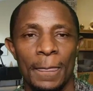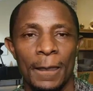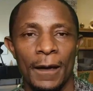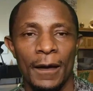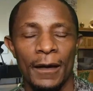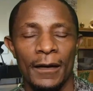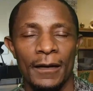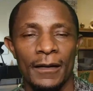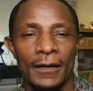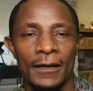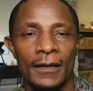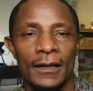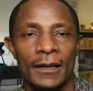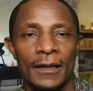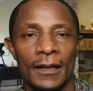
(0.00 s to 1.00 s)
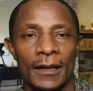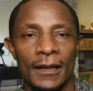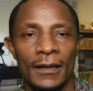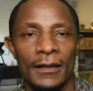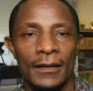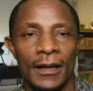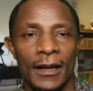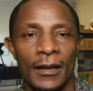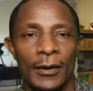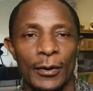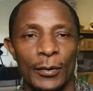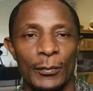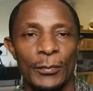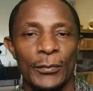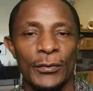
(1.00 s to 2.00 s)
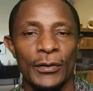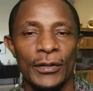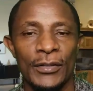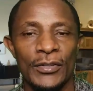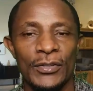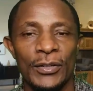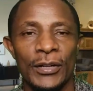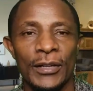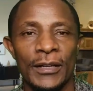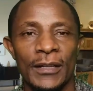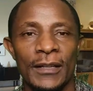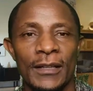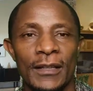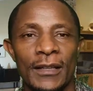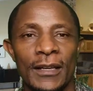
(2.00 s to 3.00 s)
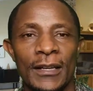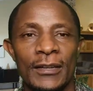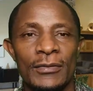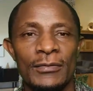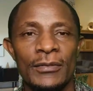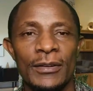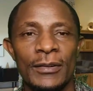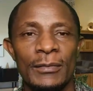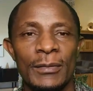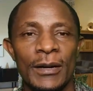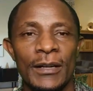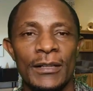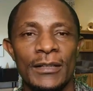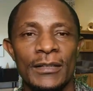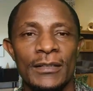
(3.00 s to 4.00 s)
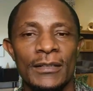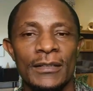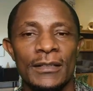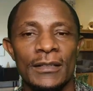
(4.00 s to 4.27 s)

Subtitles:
and I hope you enjoy. Thank you very much.